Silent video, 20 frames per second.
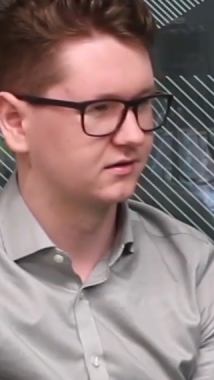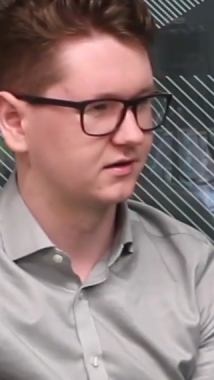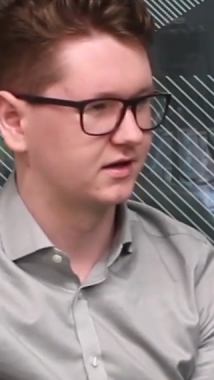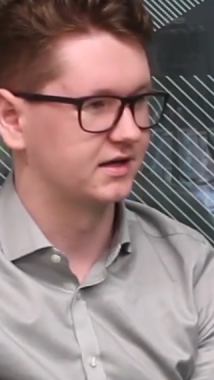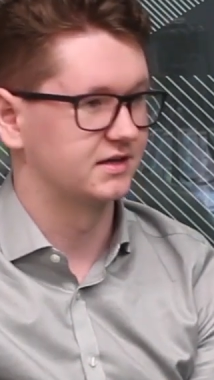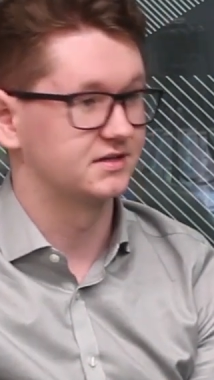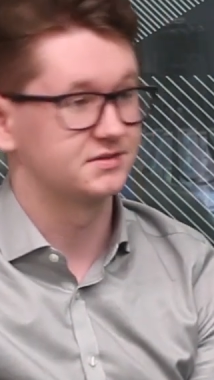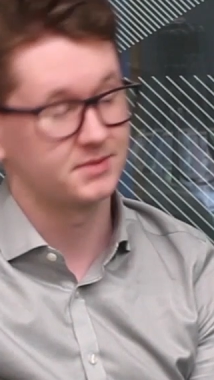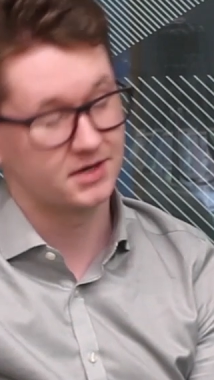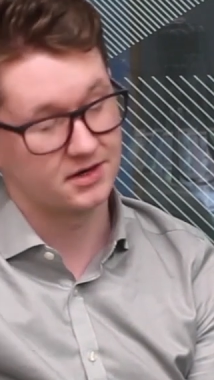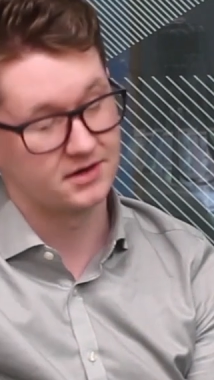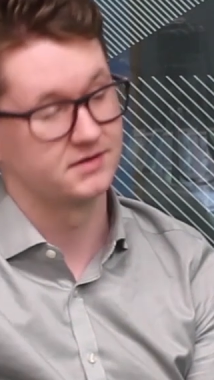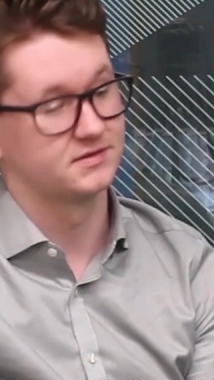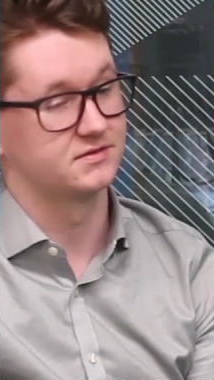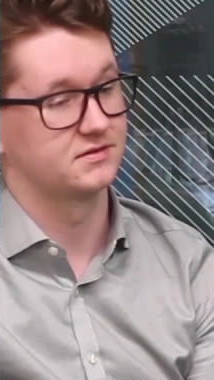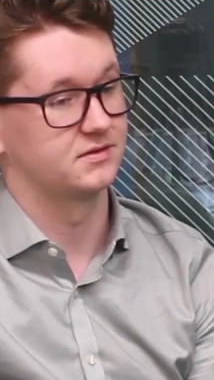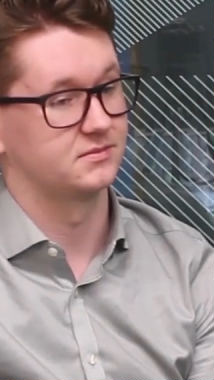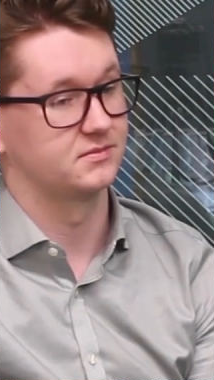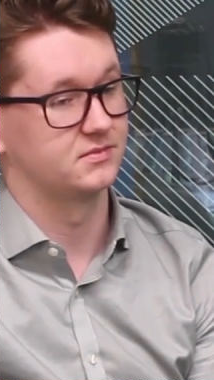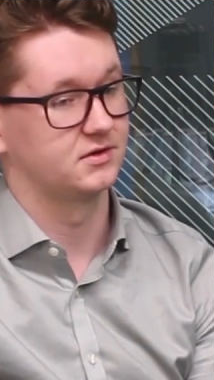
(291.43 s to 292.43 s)
I
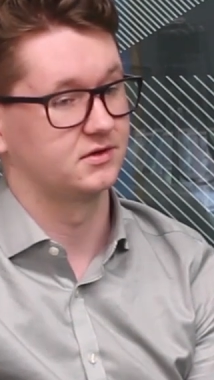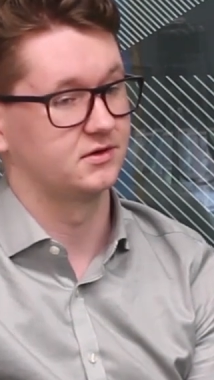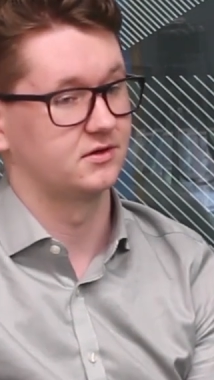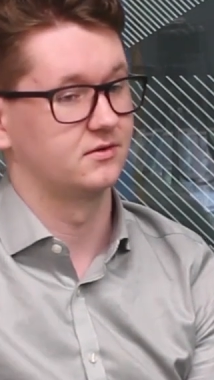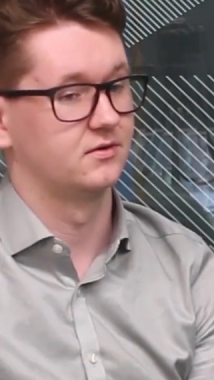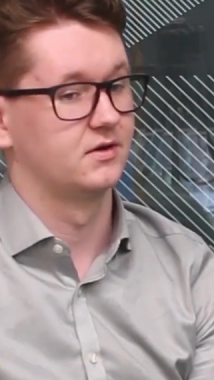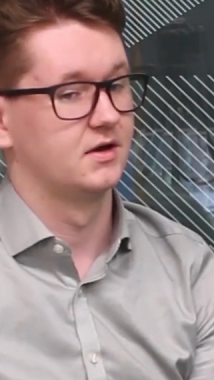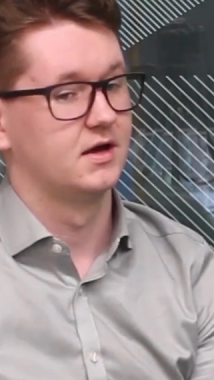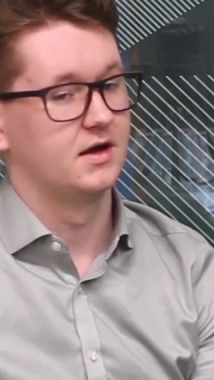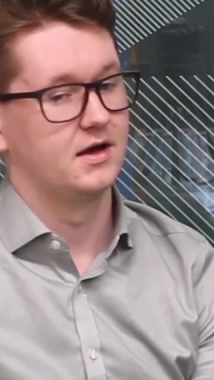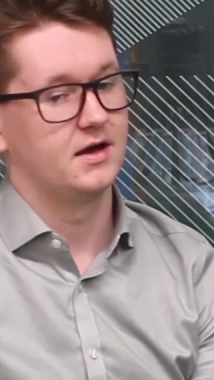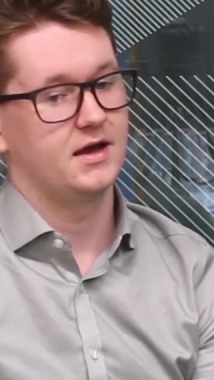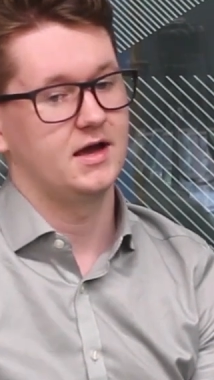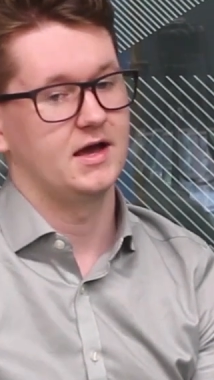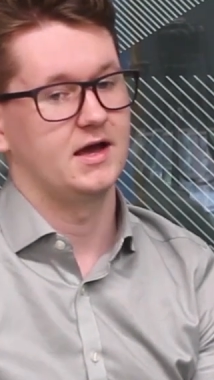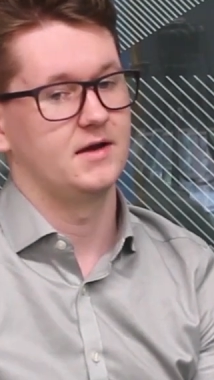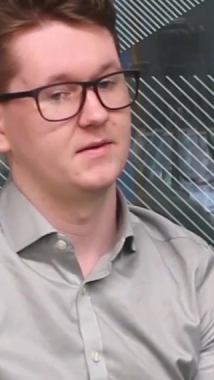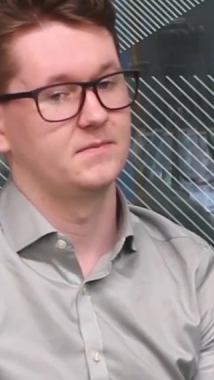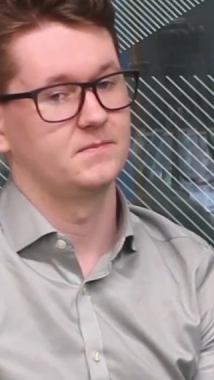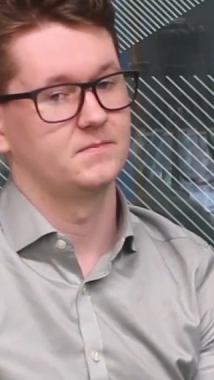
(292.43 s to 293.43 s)
experienced them,
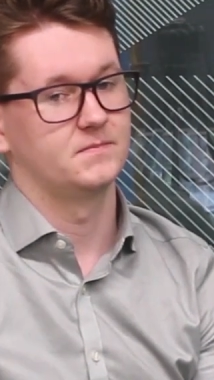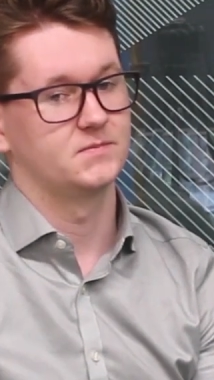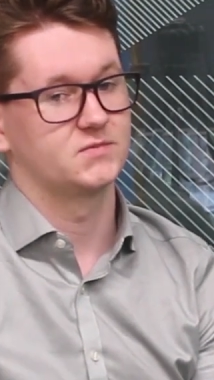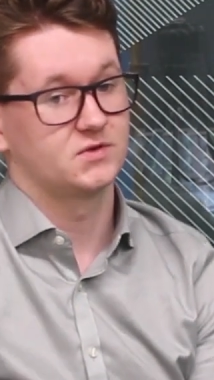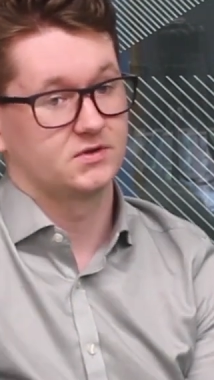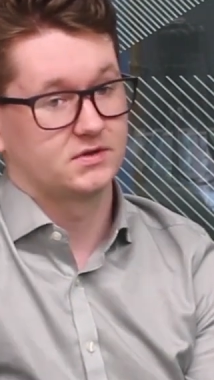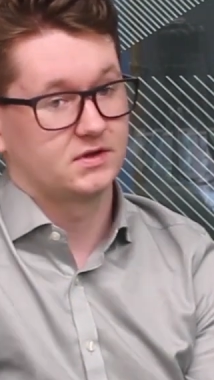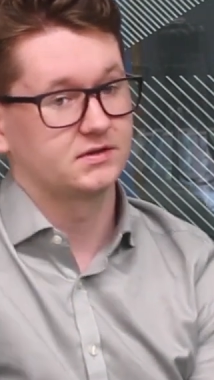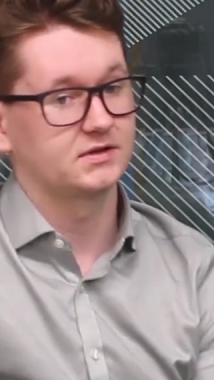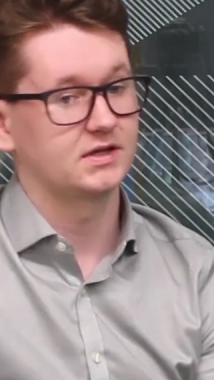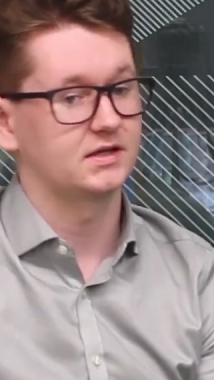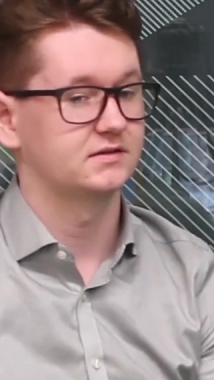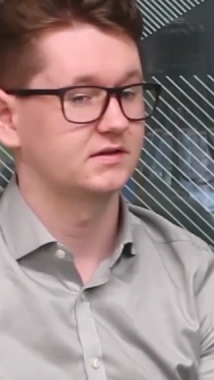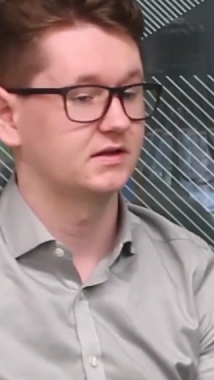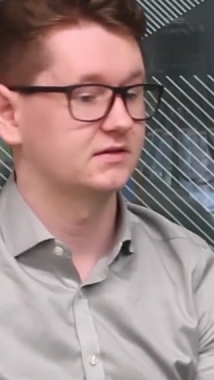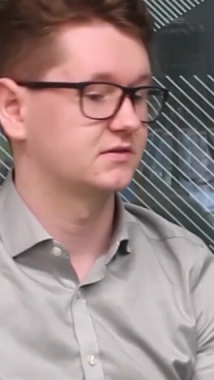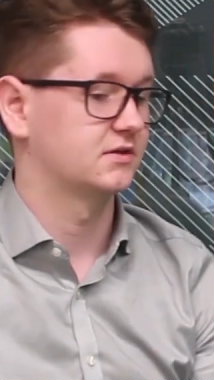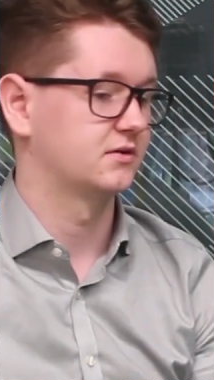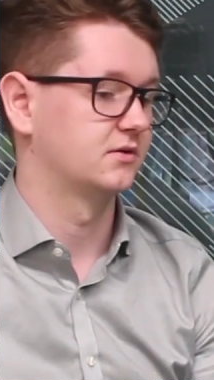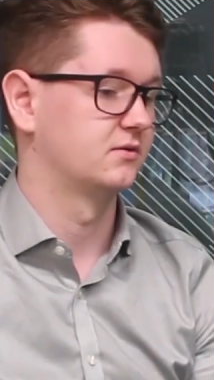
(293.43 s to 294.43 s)
so
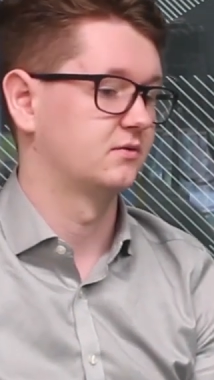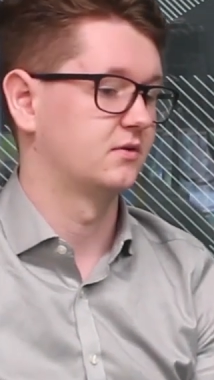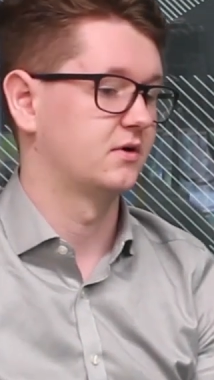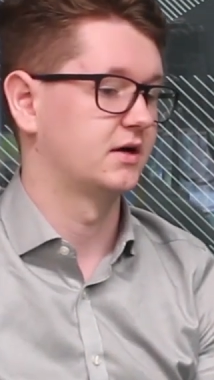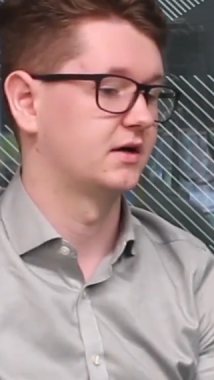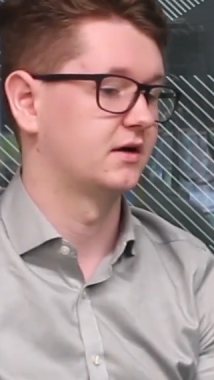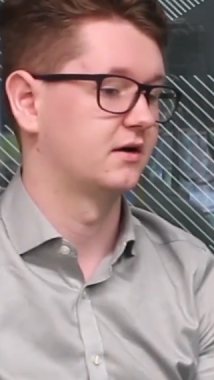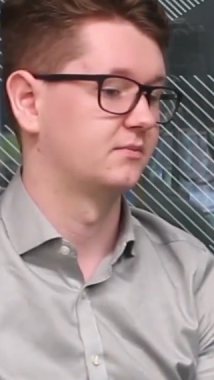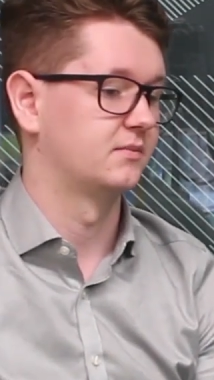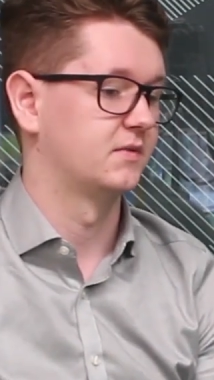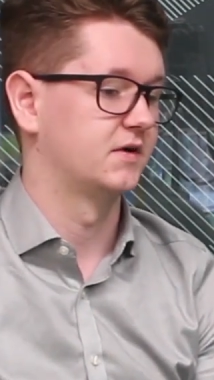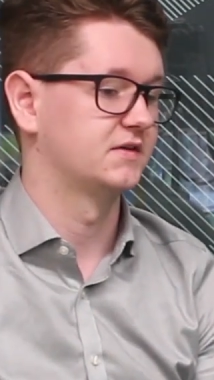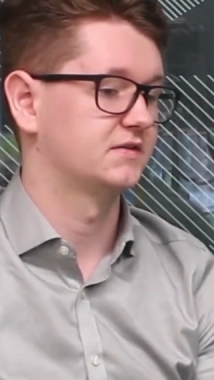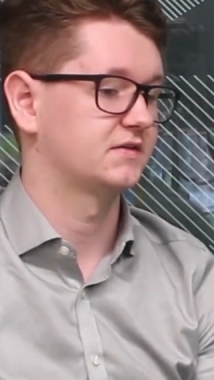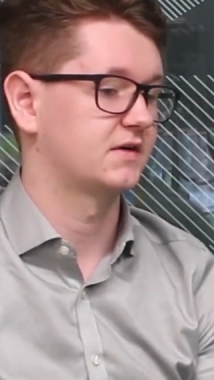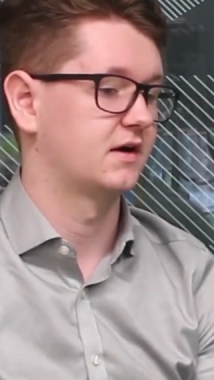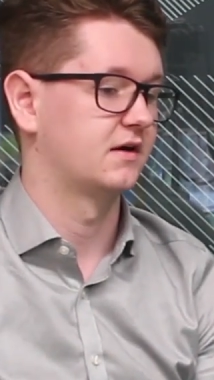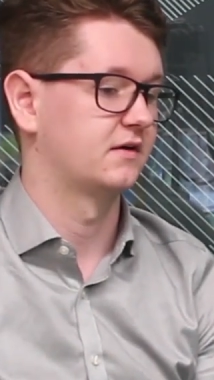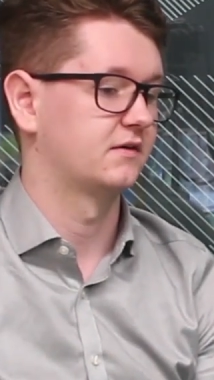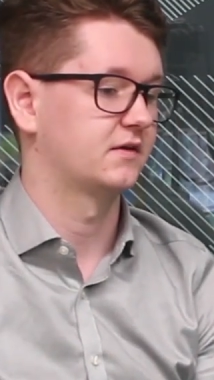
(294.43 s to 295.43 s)
that's how I got my
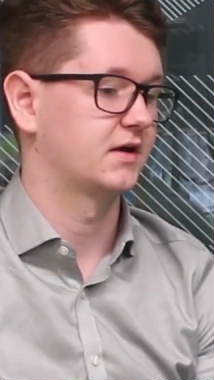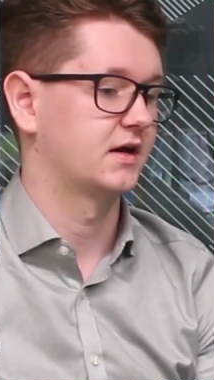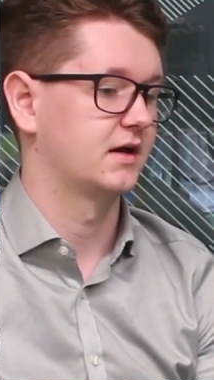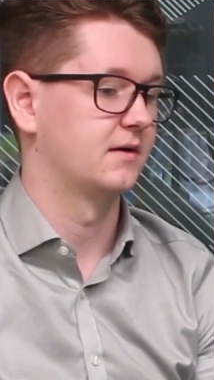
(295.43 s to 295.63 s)
start.